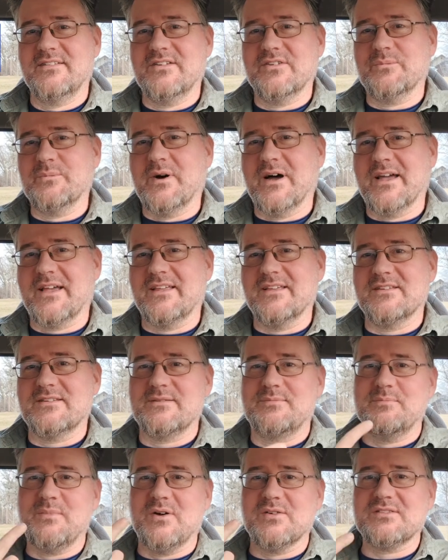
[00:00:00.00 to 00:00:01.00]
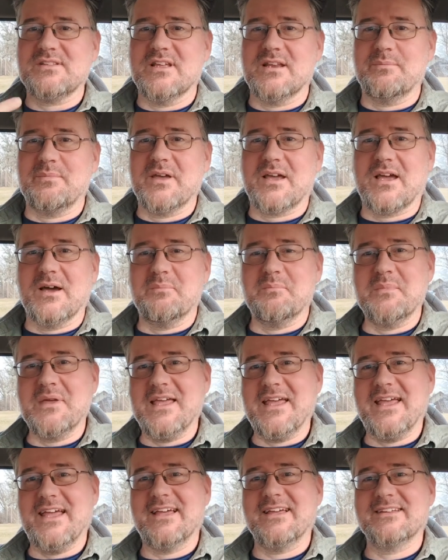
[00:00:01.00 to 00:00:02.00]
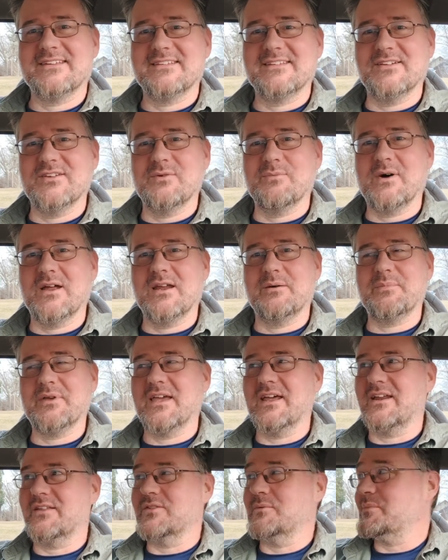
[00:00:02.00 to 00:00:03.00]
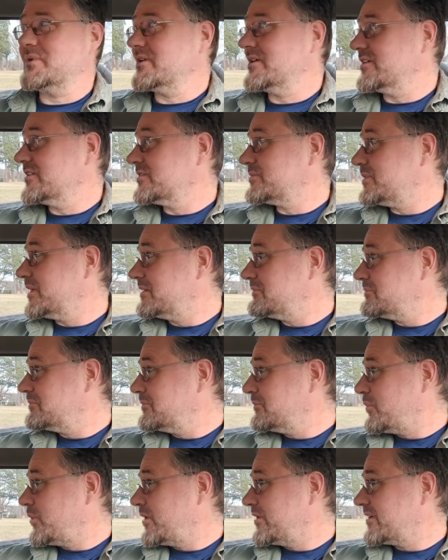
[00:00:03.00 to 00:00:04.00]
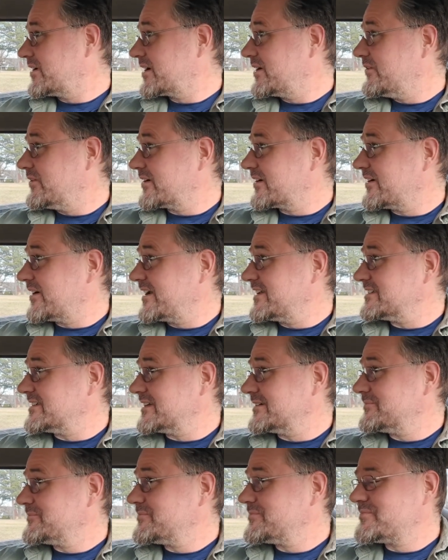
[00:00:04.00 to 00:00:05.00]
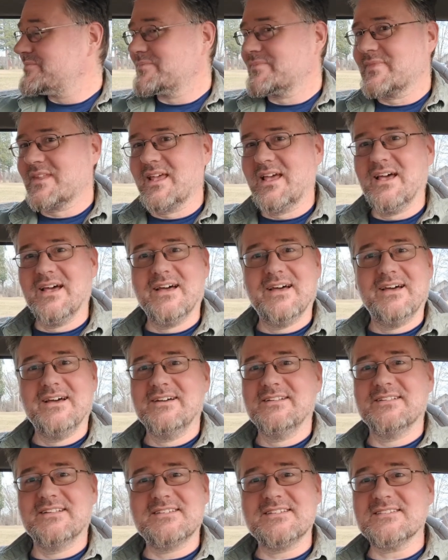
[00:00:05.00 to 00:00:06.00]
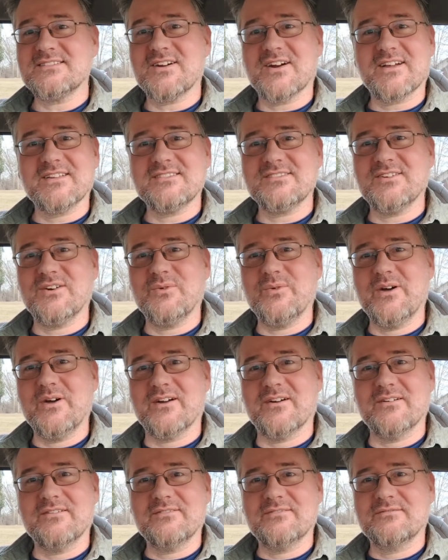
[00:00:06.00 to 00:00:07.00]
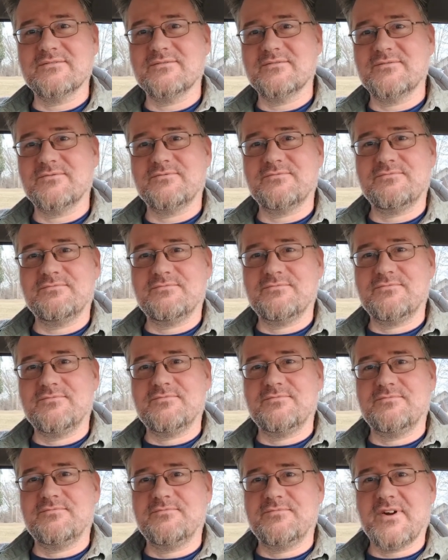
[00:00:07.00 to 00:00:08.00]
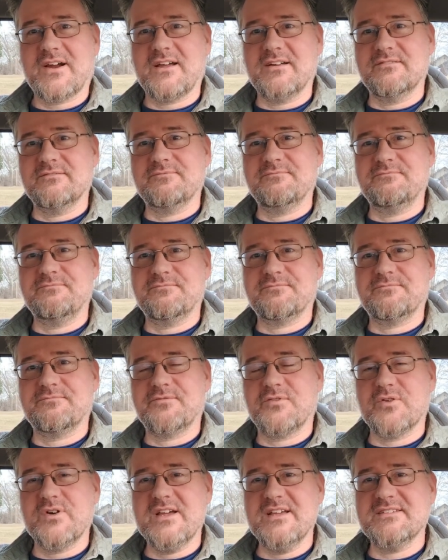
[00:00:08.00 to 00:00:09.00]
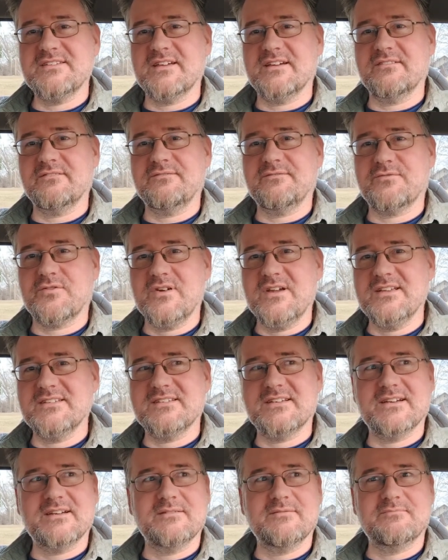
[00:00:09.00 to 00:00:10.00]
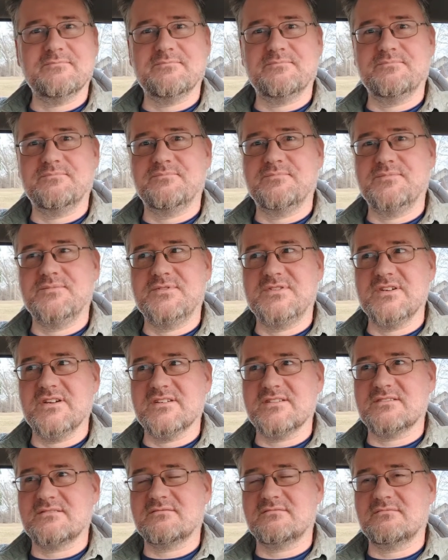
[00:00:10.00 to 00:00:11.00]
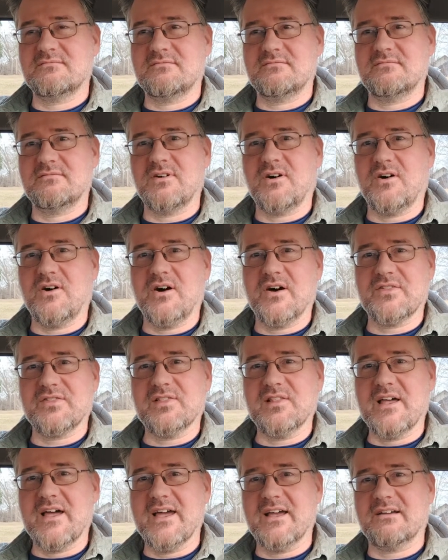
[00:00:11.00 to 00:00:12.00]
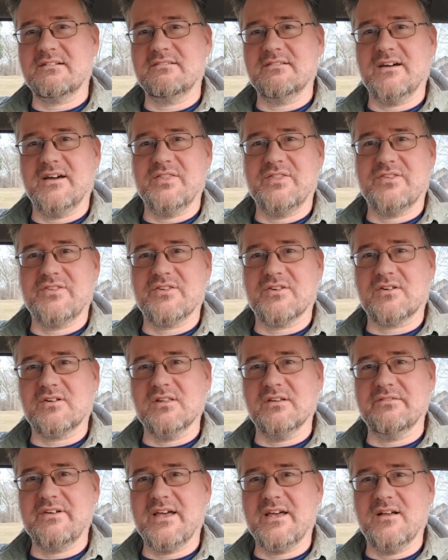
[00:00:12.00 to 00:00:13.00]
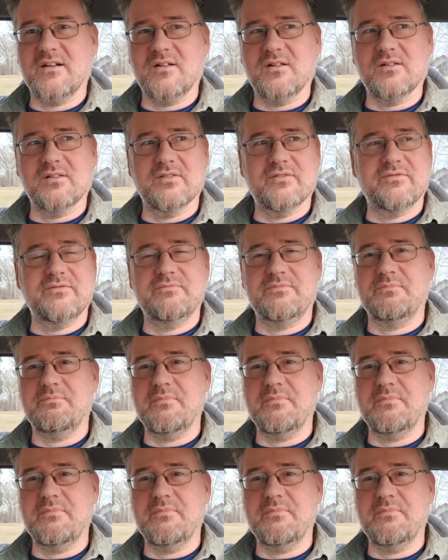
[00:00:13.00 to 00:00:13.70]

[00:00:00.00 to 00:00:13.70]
This mic is mostly to pick up me, so you might not be getting the birds, but boy, they're going crazy. This is Arkansas winter. Frickin' freezing, just Hoth-like ninth circle of hell,